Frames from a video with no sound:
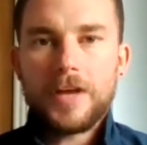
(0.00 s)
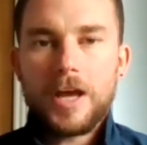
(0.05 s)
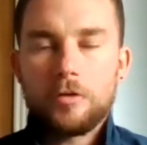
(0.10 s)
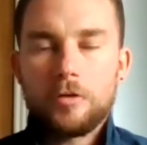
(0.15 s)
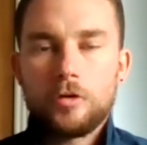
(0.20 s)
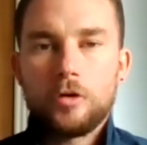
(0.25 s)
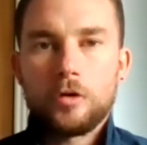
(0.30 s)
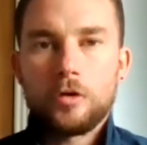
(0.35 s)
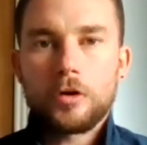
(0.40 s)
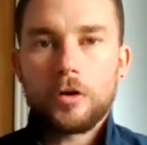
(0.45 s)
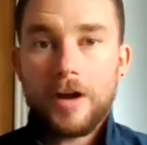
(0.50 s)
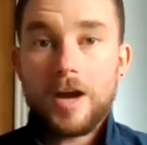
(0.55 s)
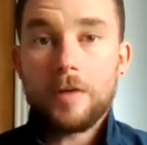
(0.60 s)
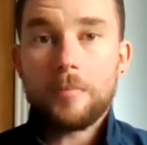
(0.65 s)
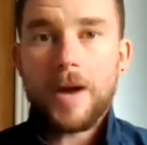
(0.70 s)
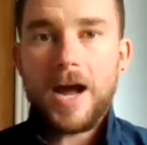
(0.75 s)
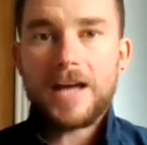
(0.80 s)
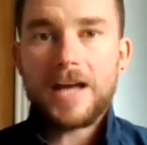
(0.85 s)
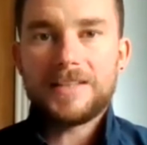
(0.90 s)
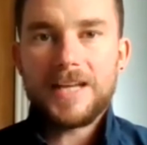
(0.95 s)
how good or how
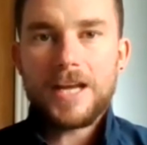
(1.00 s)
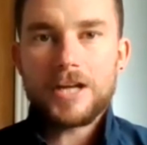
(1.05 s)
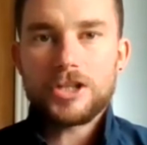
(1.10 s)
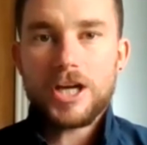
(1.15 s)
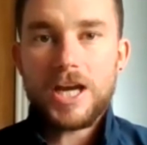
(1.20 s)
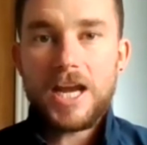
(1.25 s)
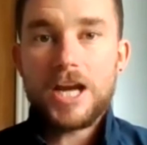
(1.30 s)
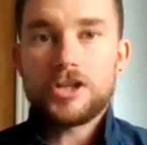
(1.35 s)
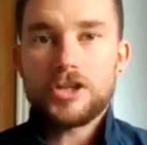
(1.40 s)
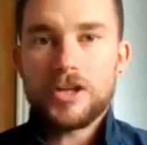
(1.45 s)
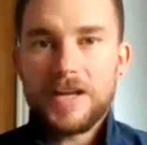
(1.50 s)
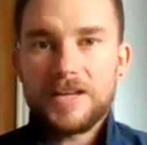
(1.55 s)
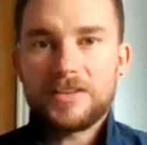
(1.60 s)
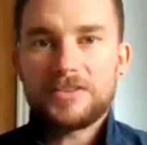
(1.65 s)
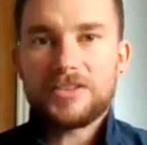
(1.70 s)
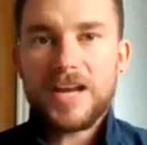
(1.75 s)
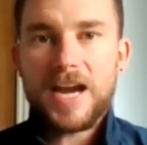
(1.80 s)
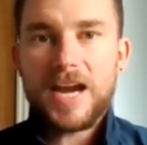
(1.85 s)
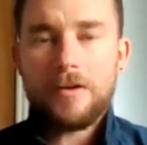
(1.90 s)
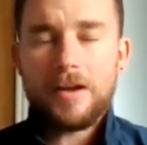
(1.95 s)
bad the education
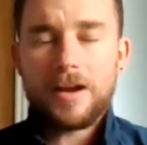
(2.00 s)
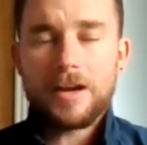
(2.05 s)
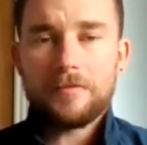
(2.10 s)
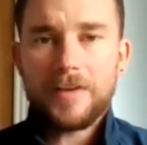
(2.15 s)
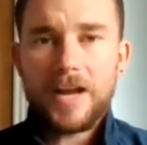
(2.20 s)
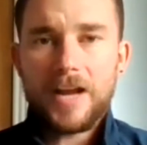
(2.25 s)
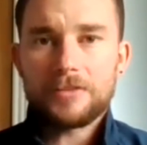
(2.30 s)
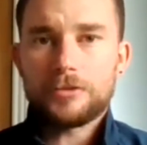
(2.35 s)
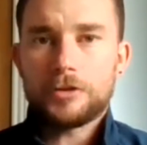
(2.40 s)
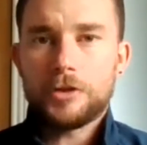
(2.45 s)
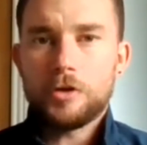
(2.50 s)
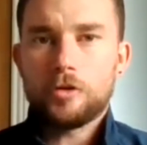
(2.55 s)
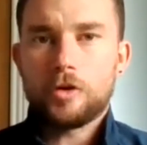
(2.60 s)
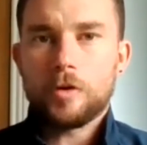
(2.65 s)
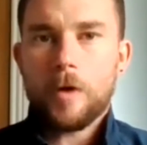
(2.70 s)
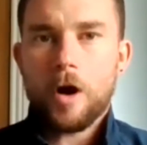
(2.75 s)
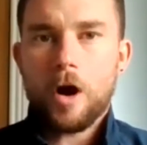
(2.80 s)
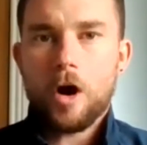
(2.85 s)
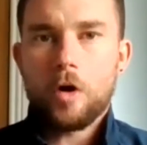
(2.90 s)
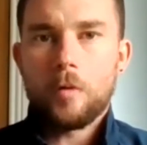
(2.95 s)
is there. And if lads do
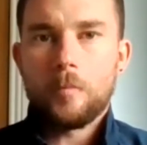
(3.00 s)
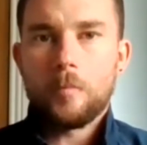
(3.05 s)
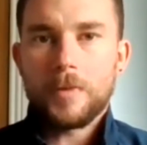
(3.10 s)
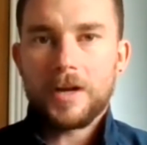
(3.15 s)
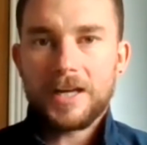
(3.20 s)
come home,